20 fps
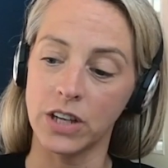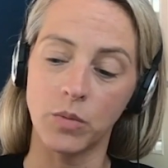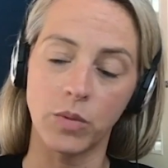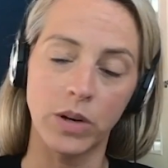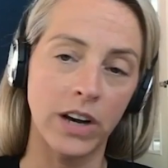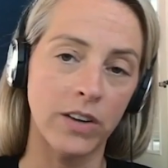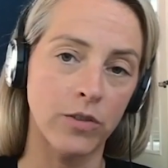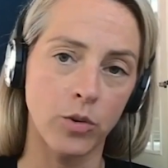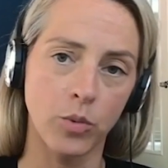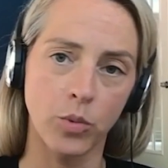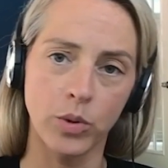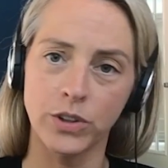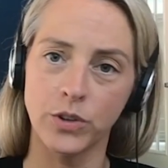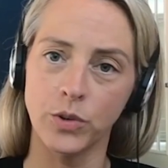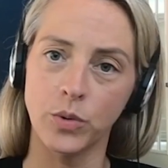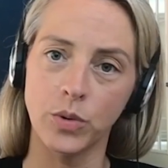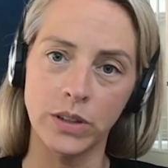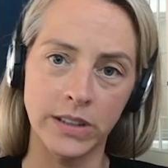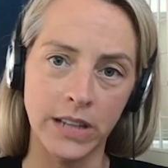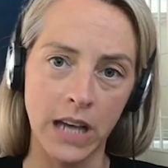And whenever we
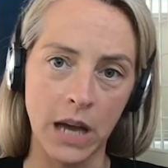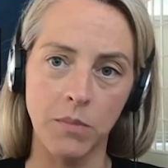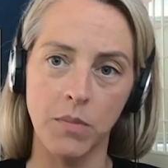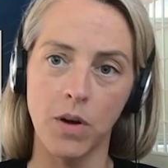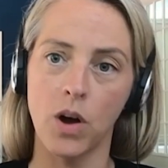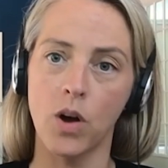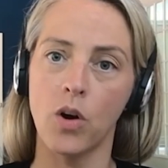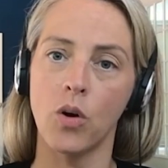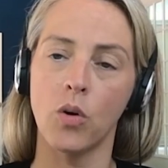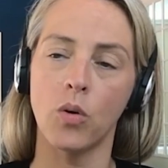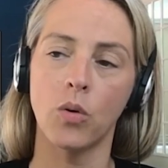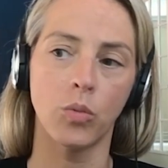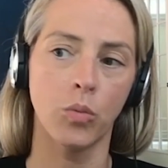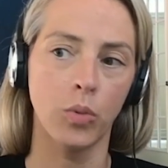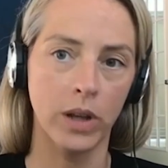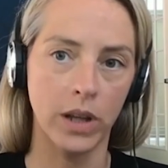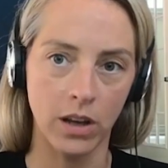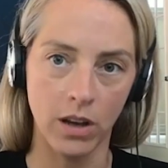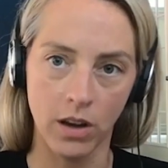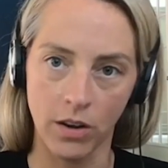do a demo,
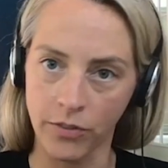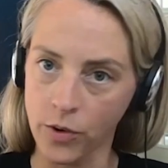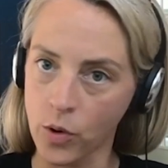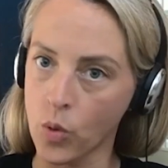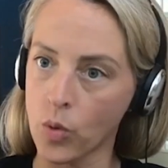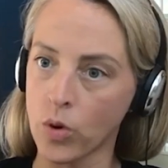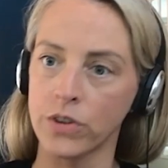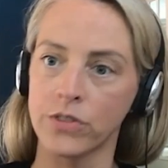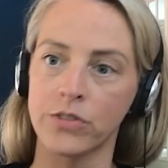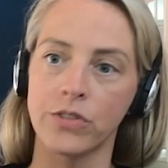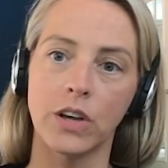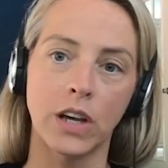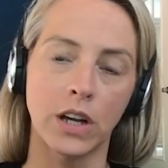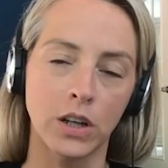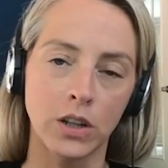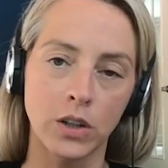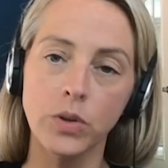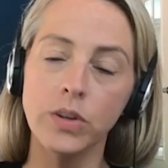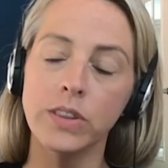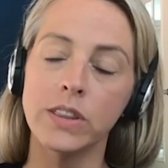we, of course,
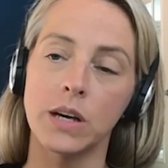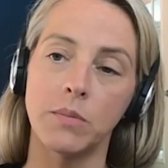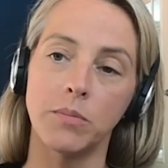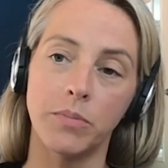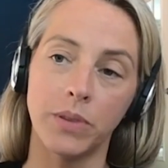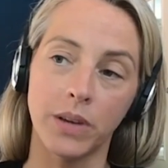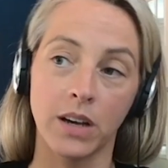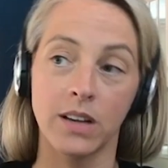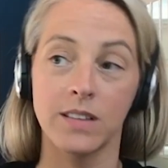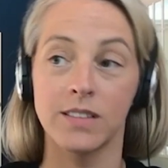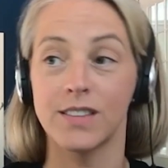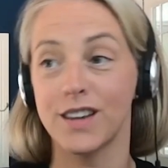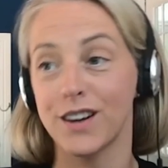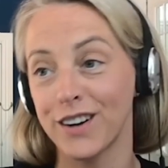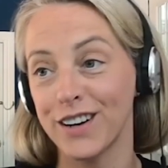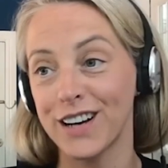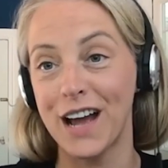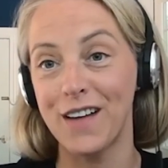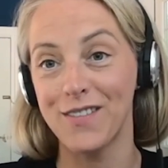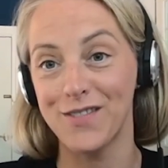include them because they're
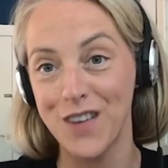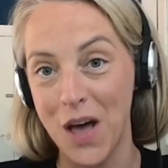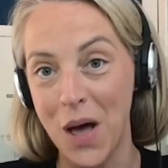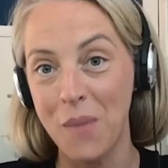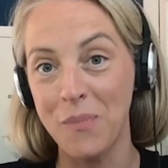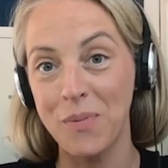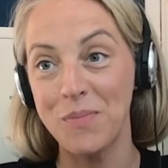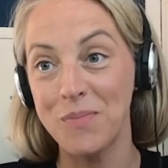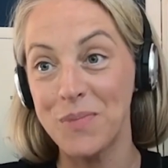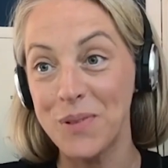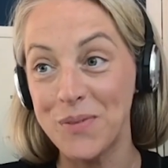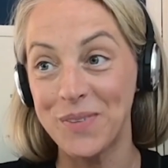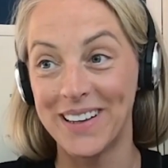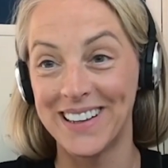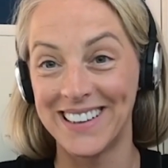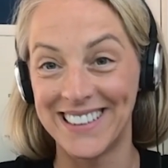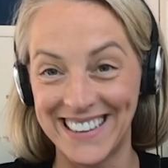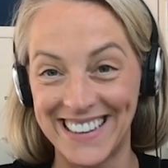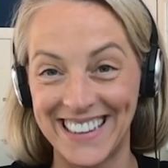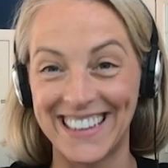going to have to help
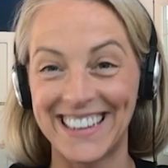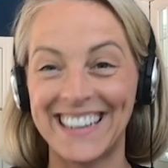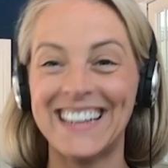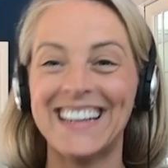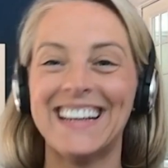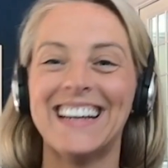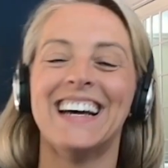implement it